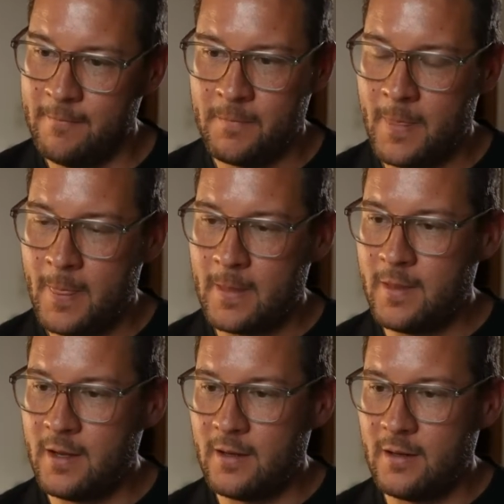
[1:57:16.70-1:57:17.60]

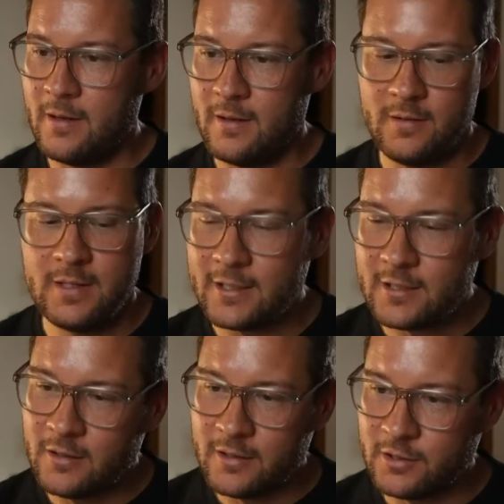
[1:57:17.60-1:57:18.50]
That's not
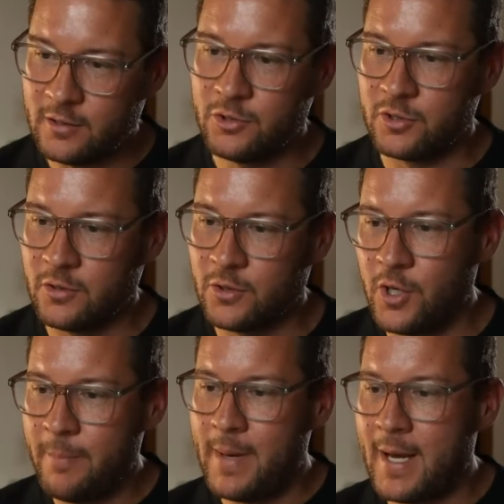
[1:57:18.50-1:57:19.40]
a solution. Going
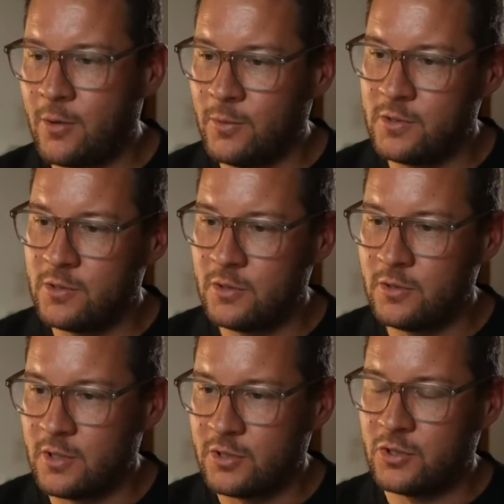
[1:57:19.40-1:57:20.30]
backwards to the
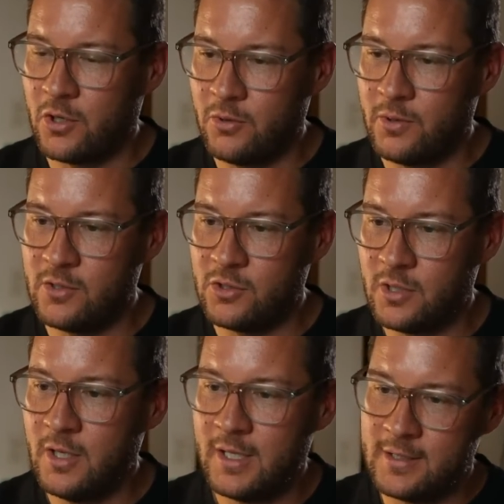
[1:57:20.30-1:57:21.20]
Stone Age
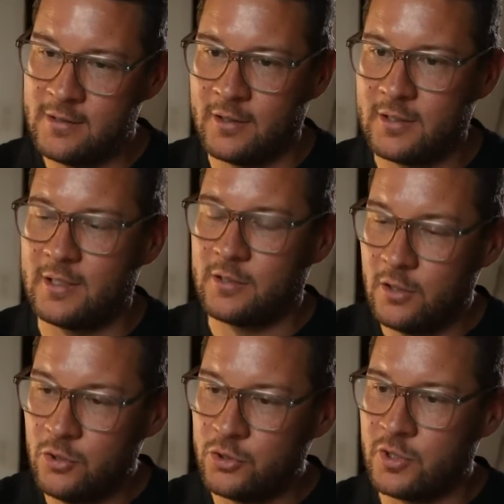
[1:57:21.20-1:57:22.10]
is not a
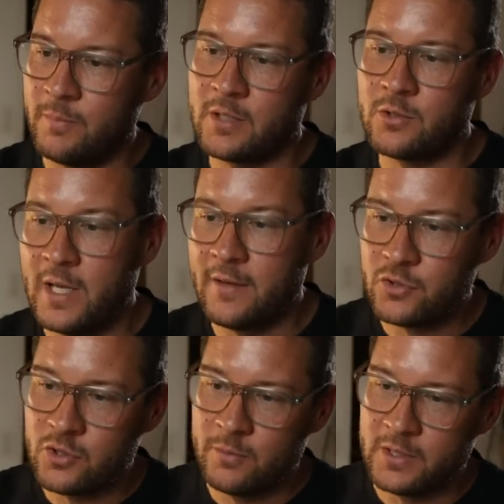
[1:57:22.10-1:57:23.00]
solution, because we have so
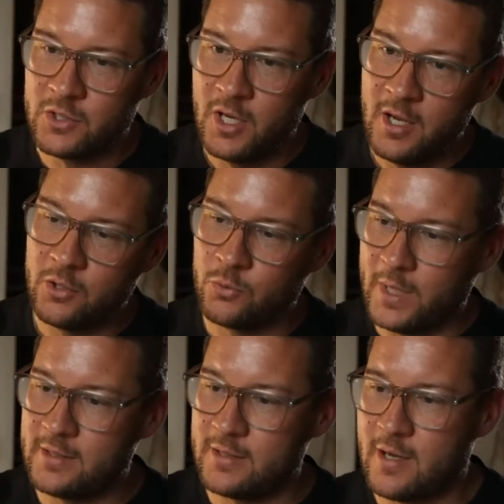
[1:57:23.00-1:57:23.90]
much great
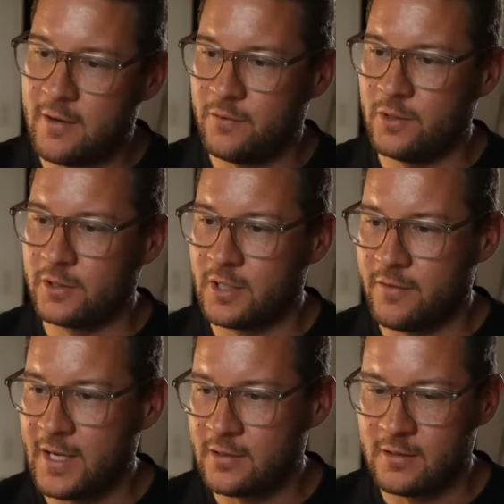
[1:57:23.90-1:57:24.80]
stuff also
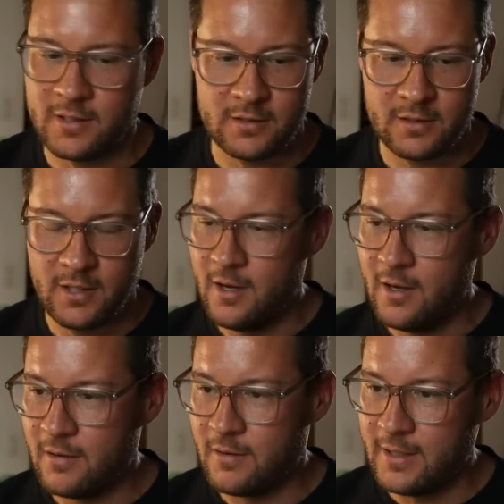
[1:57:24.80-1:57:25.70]
thanks to this,
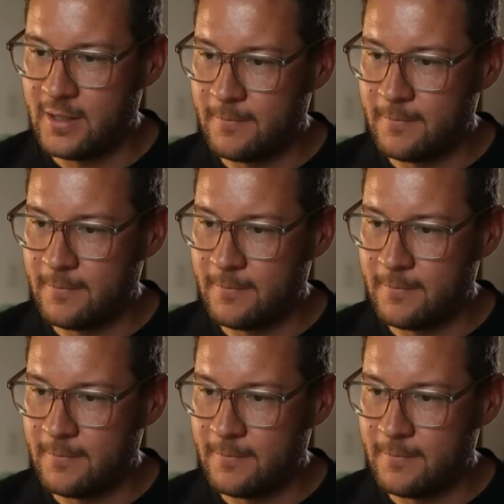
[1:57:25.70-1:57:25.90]
right?